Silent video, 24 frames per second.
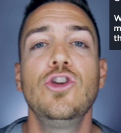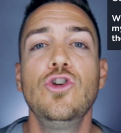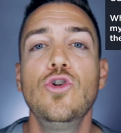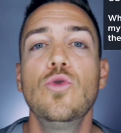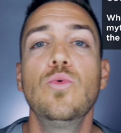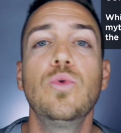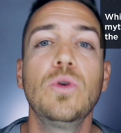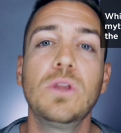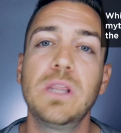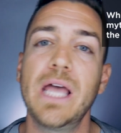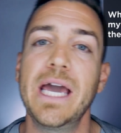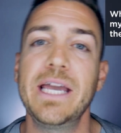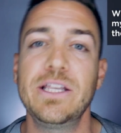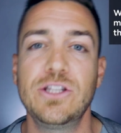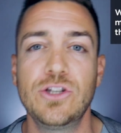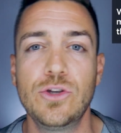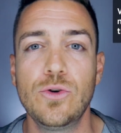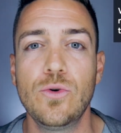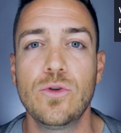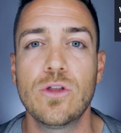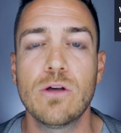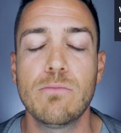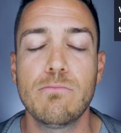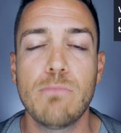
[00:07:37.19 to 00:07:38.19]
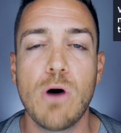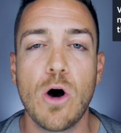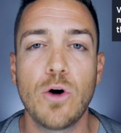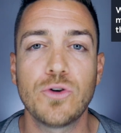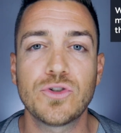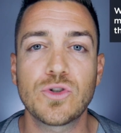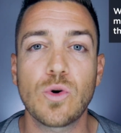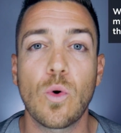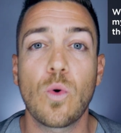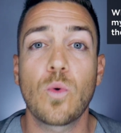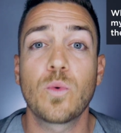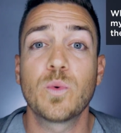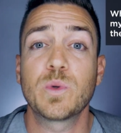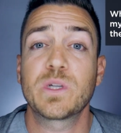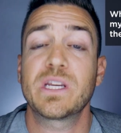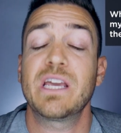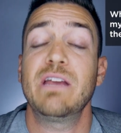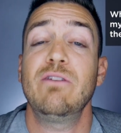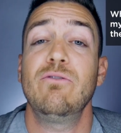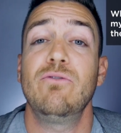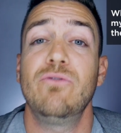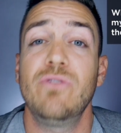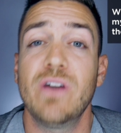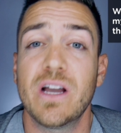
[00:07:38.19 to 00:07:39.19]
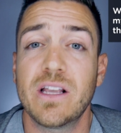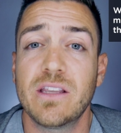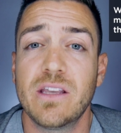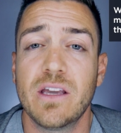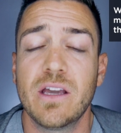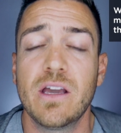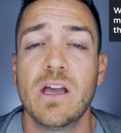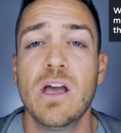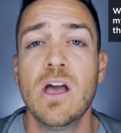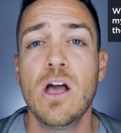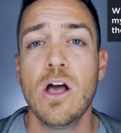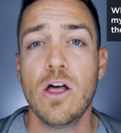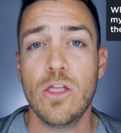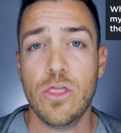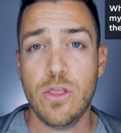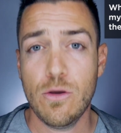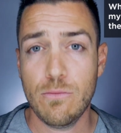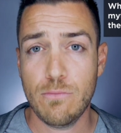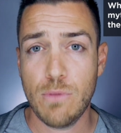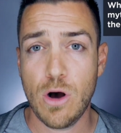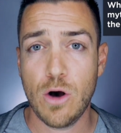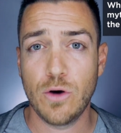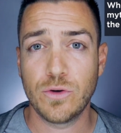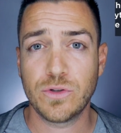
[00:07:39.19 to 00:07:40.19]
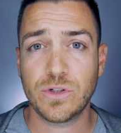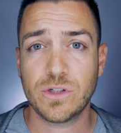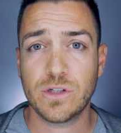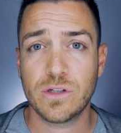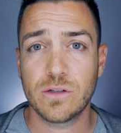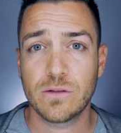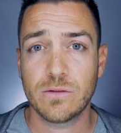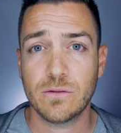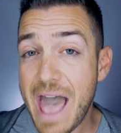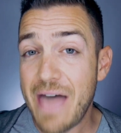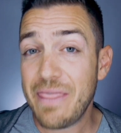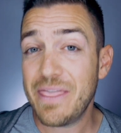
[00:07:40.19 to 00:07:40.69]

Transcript: you relate to the most or was convicting the most.